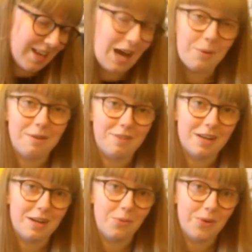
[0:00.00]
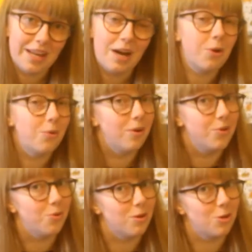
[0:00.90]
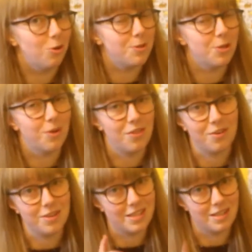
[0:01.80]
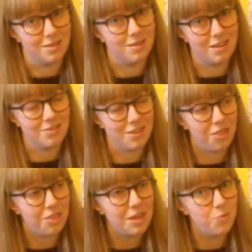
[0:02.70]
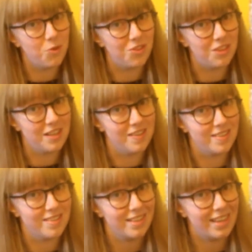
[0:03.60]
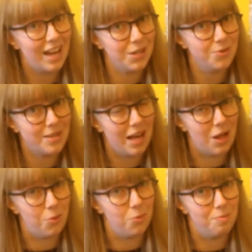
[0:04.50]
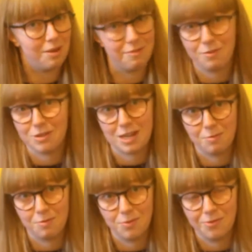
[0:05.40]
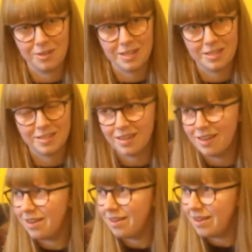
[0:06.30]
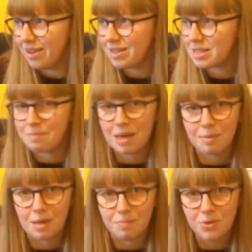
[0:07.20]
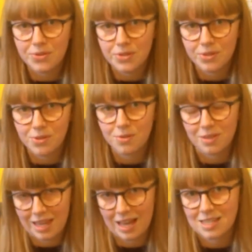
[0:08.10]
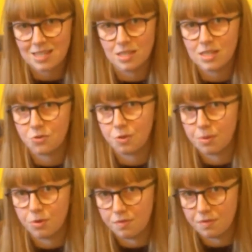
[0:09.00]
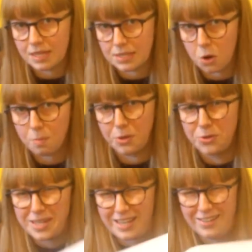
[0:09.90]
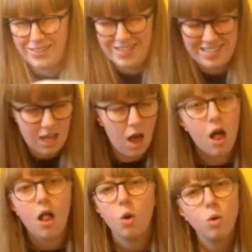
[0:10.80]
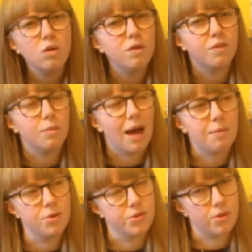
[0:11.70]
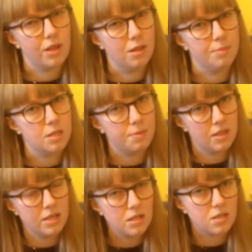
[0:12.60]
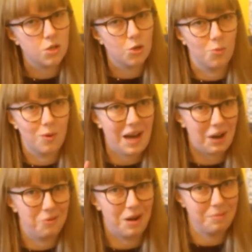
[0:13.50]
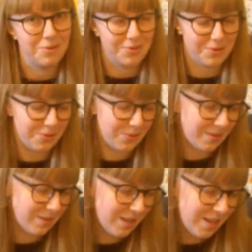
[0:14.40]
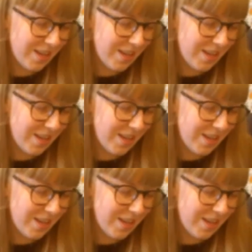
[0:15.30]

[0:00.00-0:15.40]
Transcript: However, we now go on to our top 2, and there is a theme with these. Can you tell what my favourite type of movie is? Is it maybe a musical? Yes, considering both of these are musicals. All of them had musical elements, but these two were outright musicals.